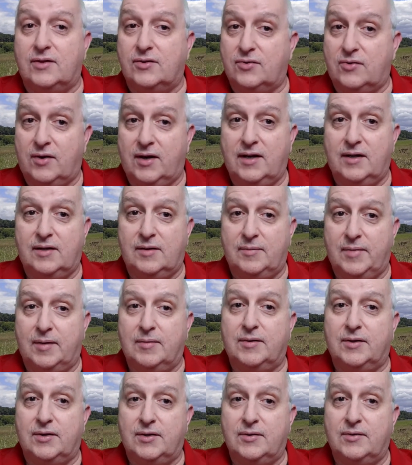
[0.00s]
great to be
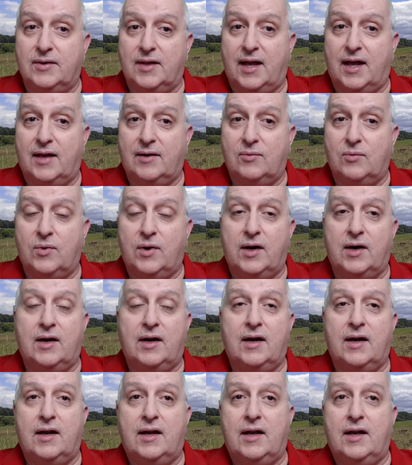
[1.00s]
able to do that, where
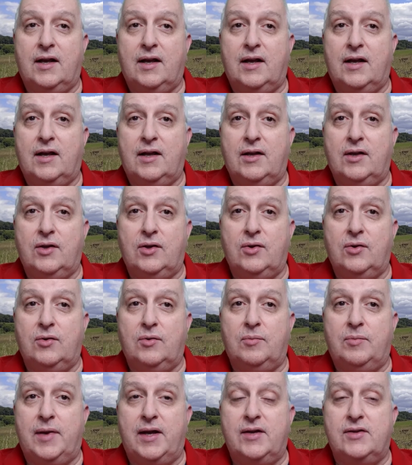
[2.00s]

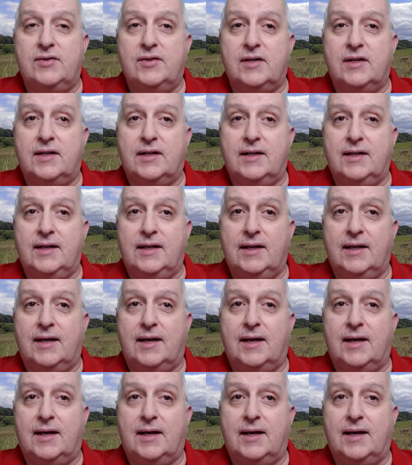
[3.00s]
you basically,